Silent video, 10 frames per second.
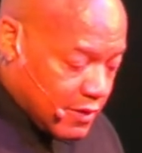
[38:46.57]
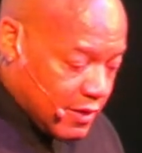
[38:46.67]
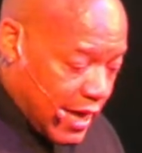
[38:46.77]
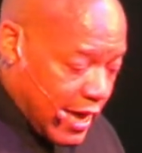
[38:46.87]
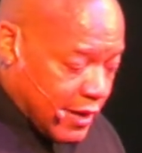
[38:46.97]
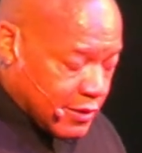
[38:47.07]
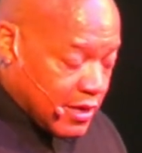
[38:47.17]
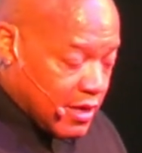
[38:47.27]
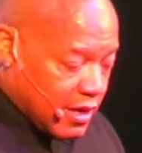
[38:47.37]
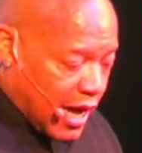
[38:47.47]
And
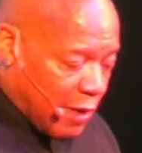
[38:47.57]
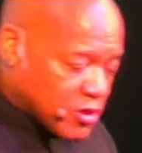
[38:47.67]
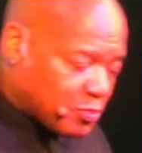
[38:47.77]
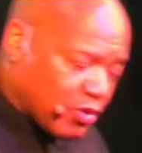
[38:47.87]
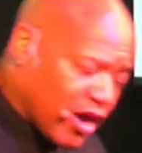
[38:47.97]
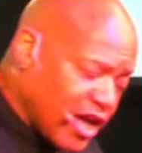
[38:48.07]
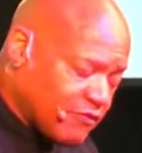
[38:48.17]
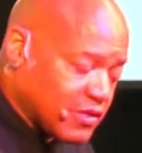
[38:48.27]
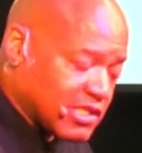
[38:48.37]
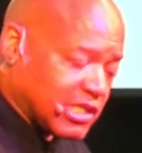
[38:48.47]
I was praying
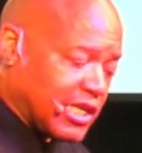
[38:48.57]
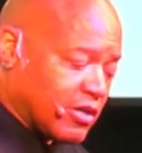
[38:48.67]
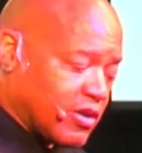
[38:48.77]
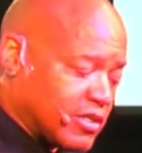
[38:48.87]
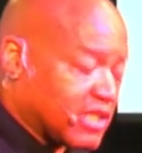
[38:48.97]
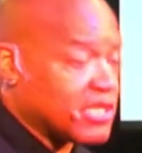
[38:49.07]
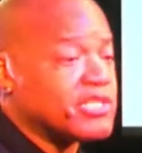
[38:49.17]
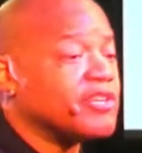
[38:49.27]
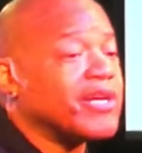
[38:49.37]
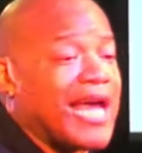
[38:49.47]
for this leader, and
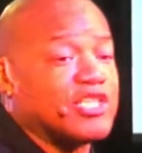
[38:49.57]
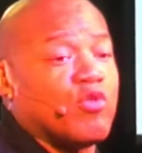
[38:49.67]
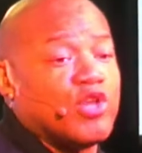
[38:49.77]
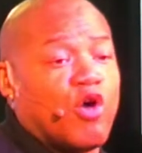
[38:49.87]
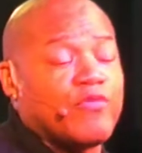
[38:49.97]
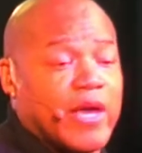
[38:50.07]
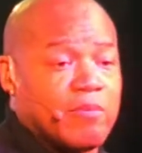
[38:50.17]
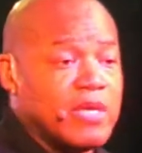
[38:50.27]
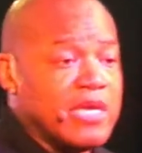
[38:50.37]
considering I don't know them,